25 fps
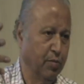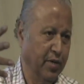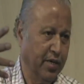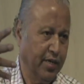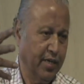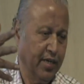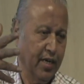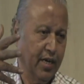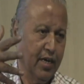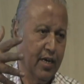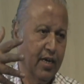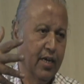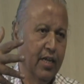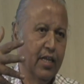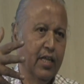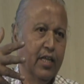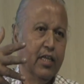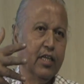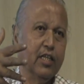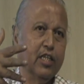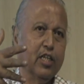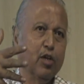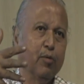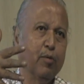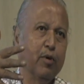material.
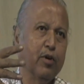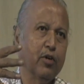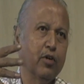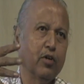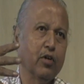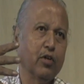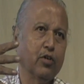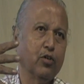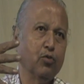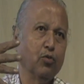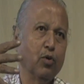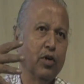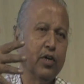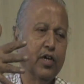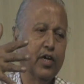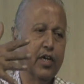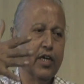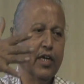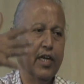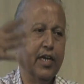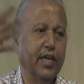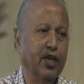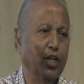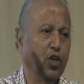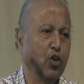It's about
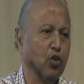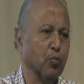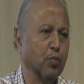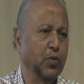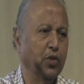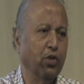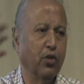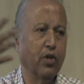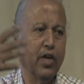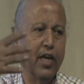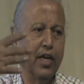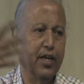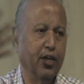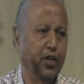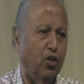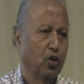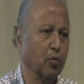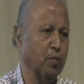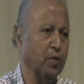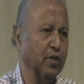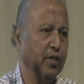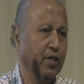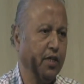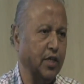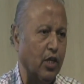280 rupees or 90
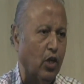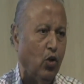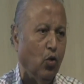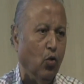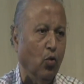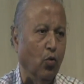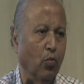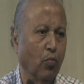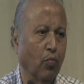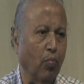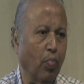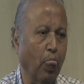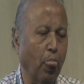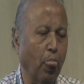rupees a kilo.